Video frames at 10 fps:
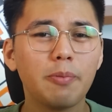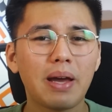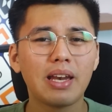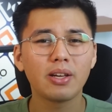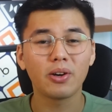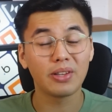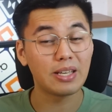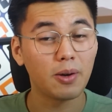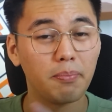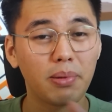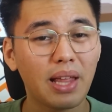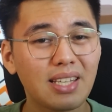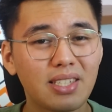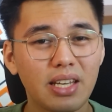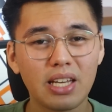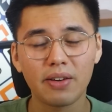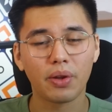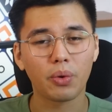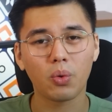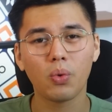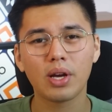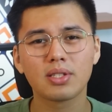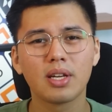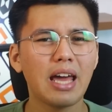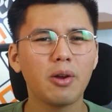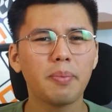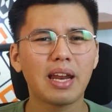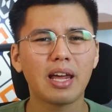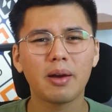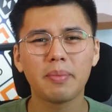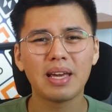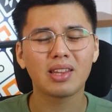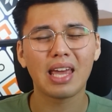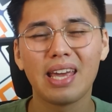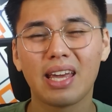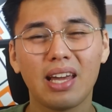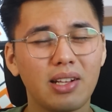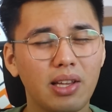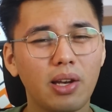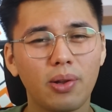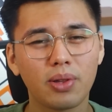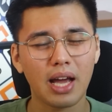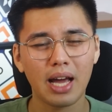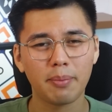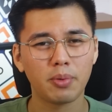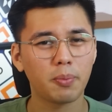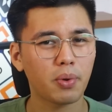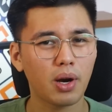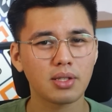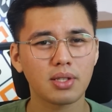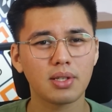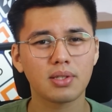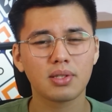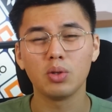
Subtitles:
Depending on the complexity of the request, Nano may take a little time to process.